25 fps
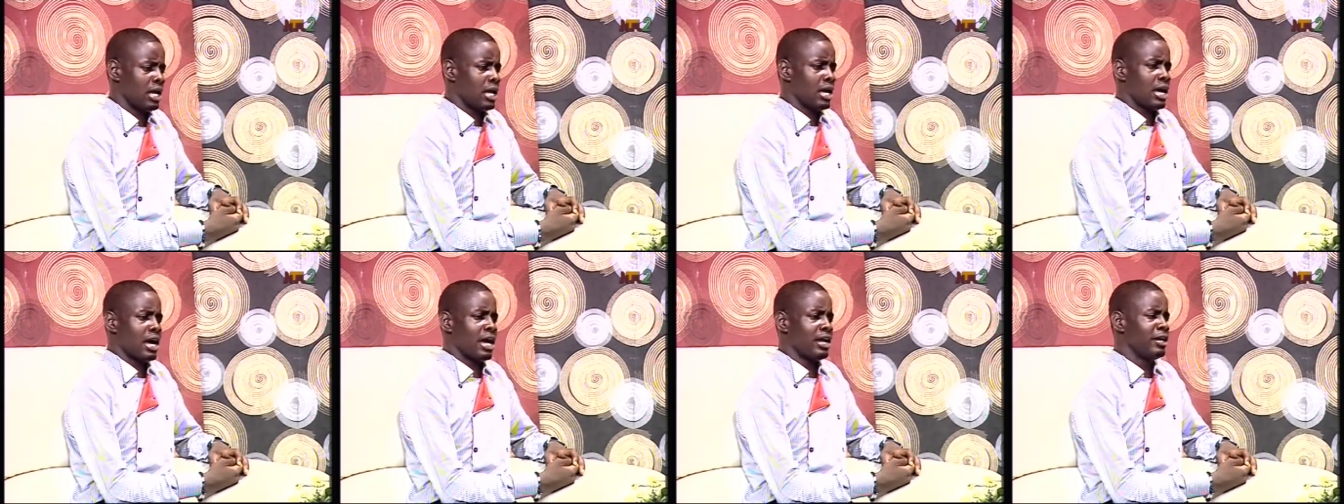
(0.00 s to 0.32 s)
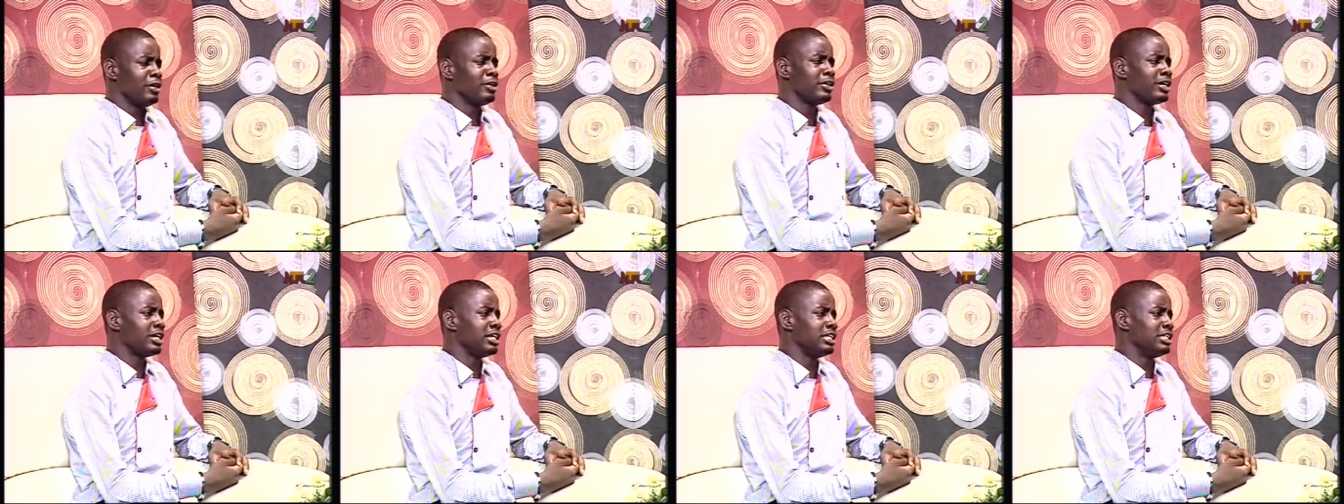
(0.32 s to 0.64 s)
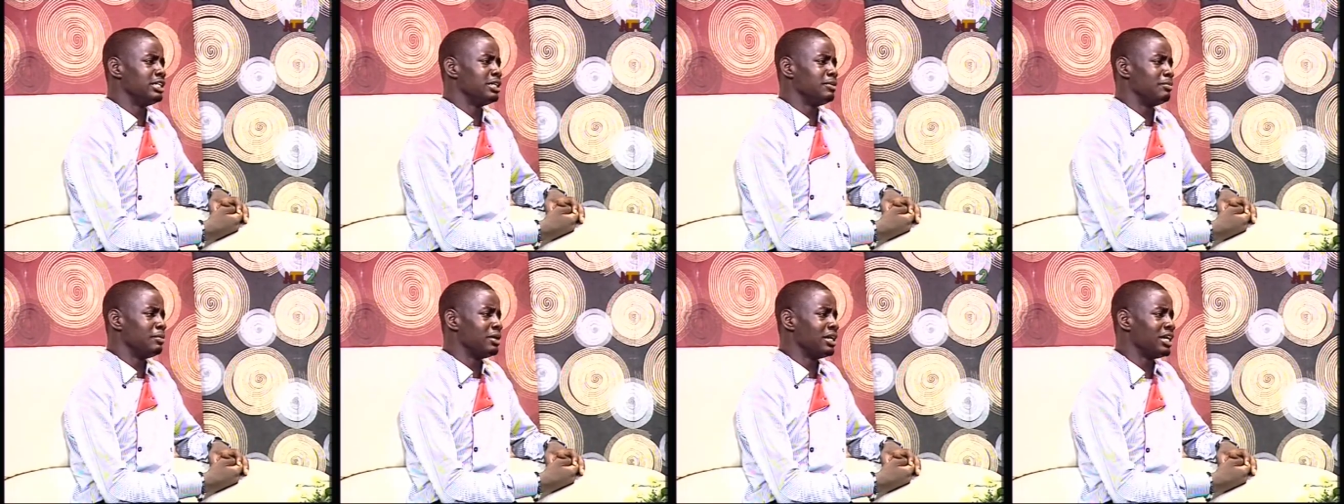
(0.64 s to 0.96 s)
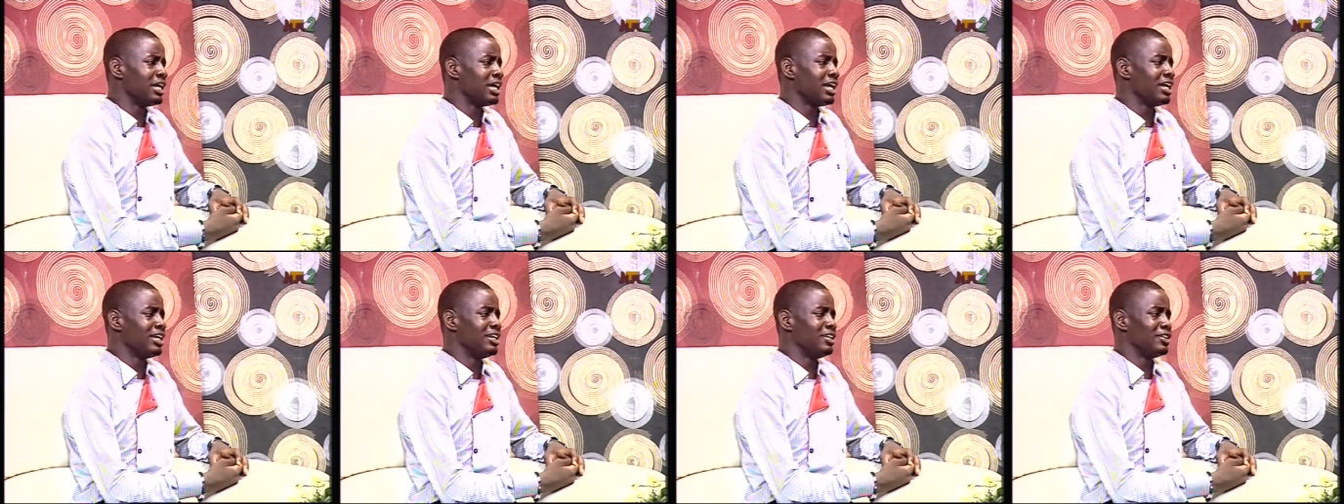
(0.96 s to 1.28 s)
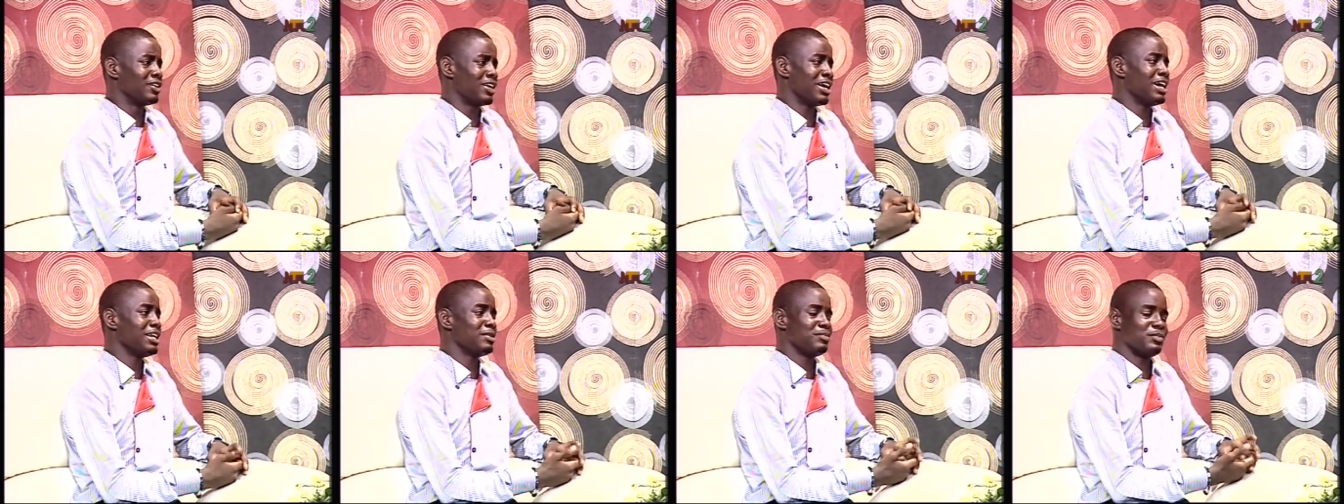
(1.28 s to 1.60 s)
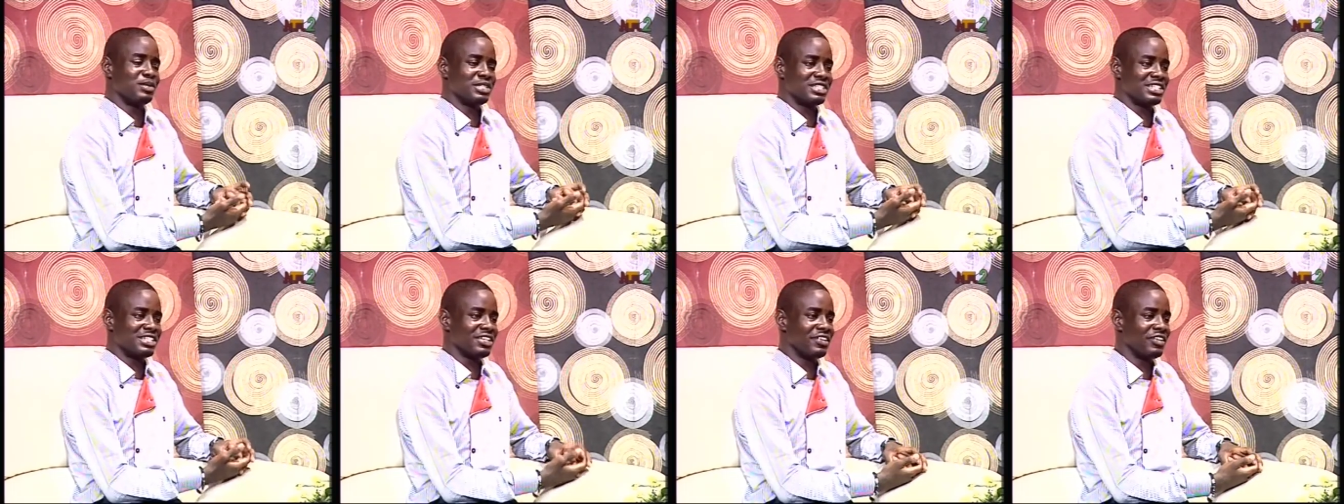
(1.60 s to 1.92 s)
"Are you kidding me?" you can't
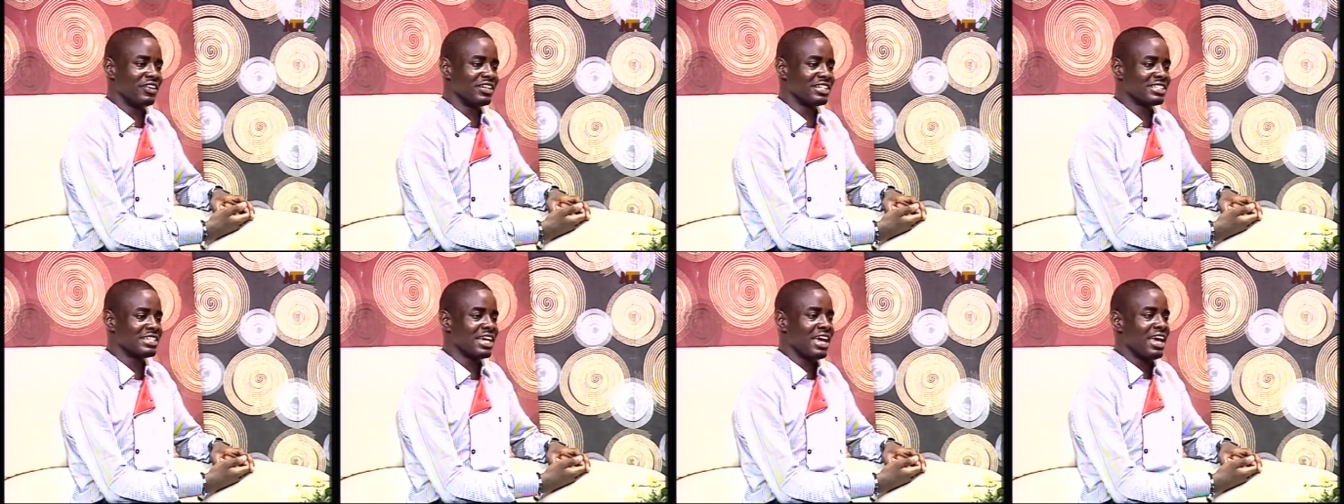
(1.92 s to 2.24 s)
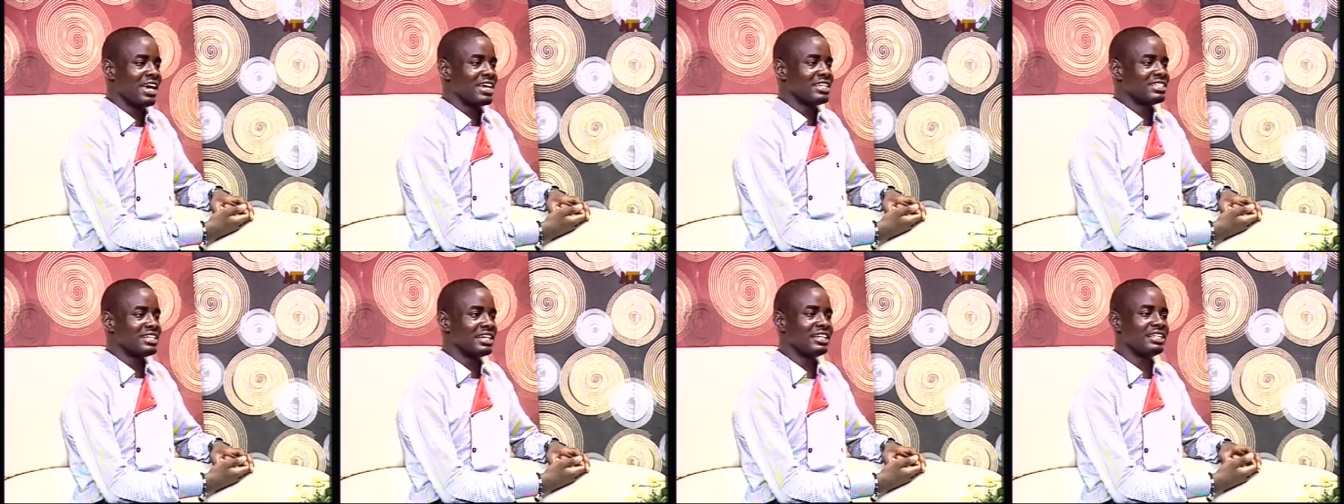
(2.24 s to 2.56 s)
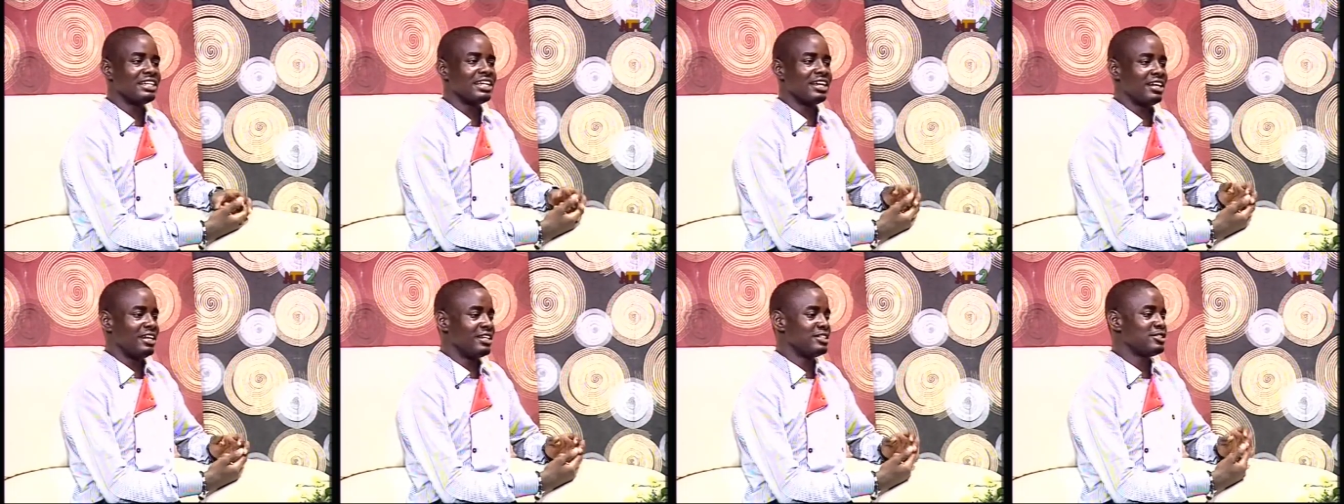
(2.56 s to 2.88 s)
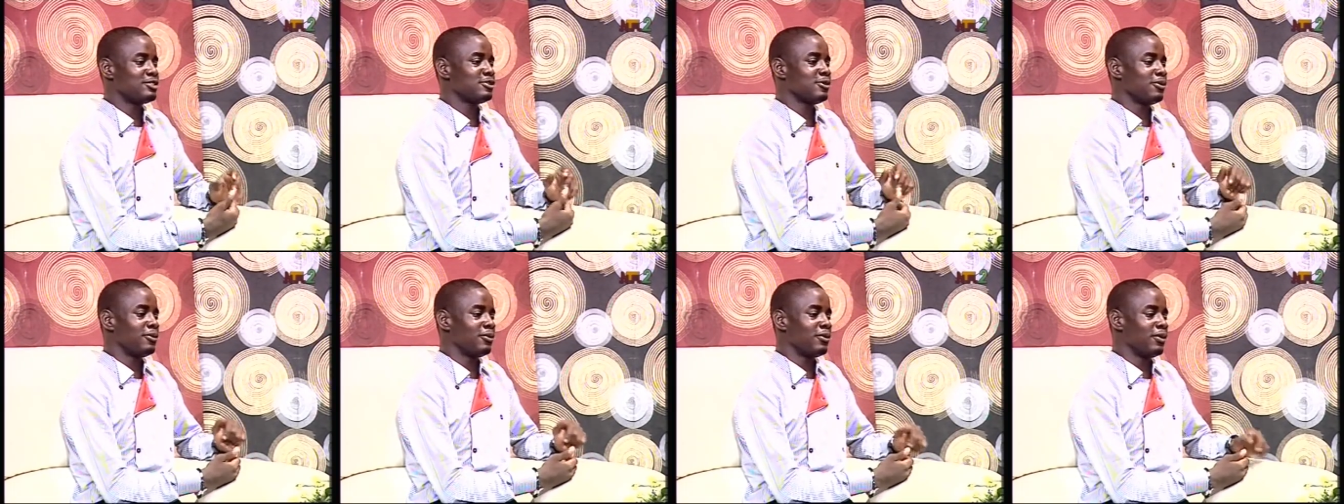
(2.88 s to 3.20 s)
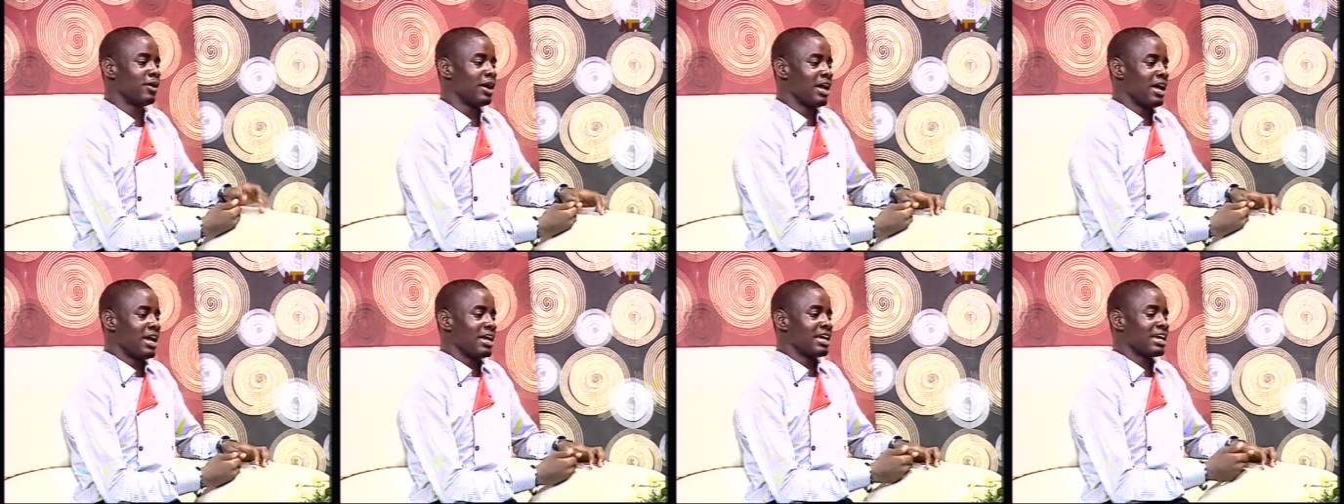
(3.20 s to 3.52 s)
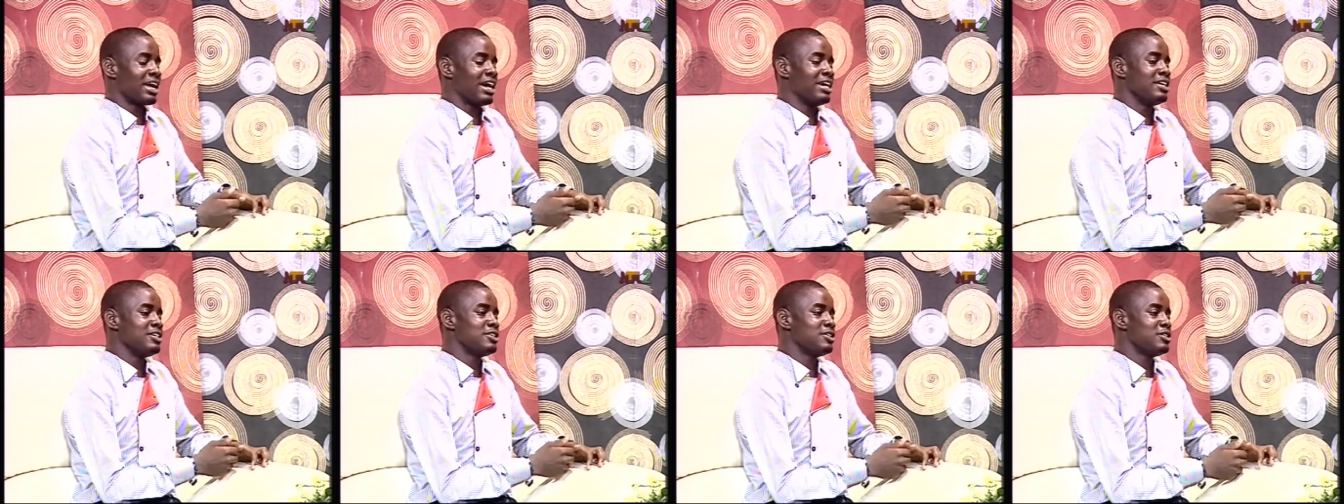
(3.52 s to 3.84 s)
be serious said uh, so
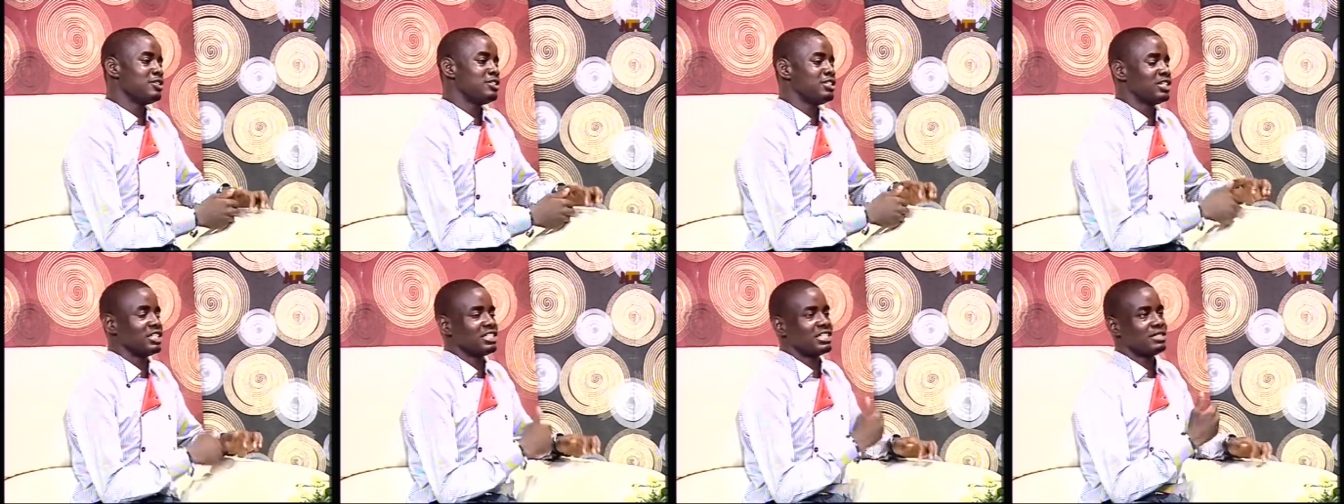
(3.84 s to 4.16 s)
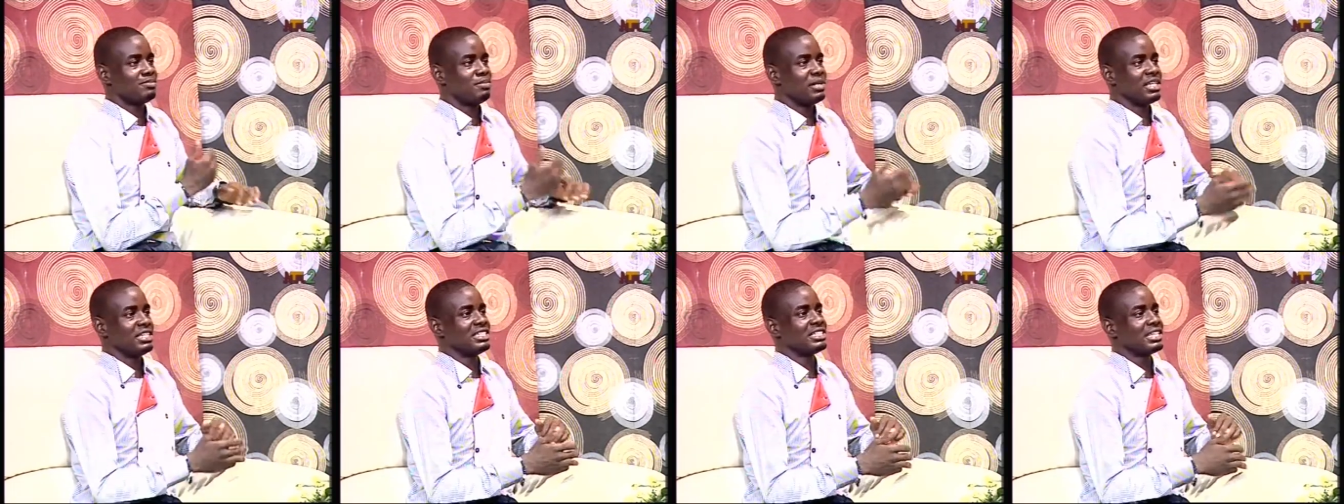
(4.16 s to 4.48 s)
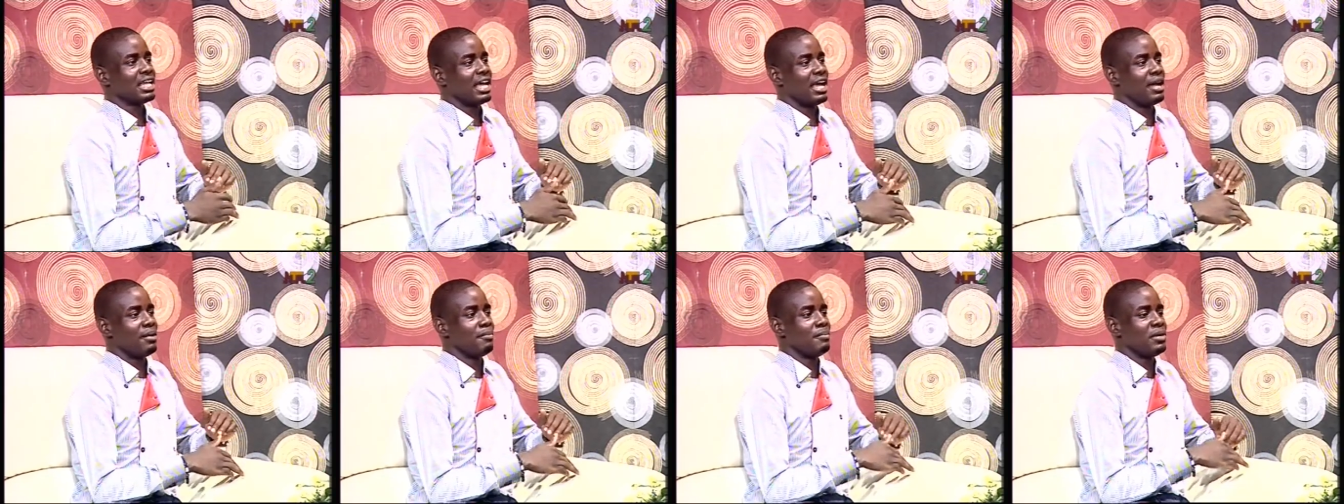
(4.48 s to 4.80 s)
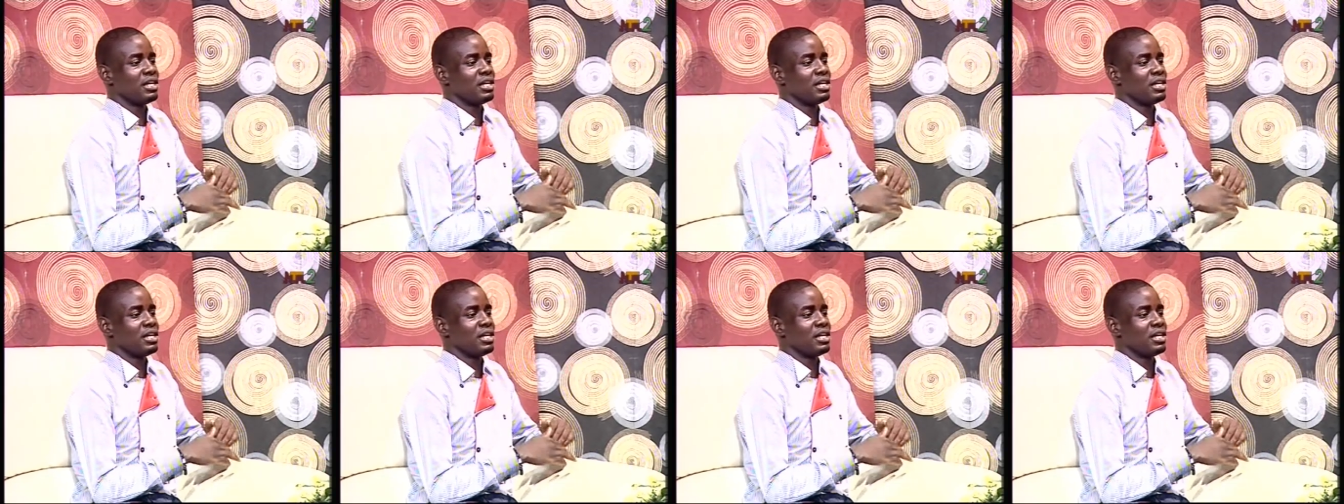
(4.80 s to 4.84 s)
can you just please uh,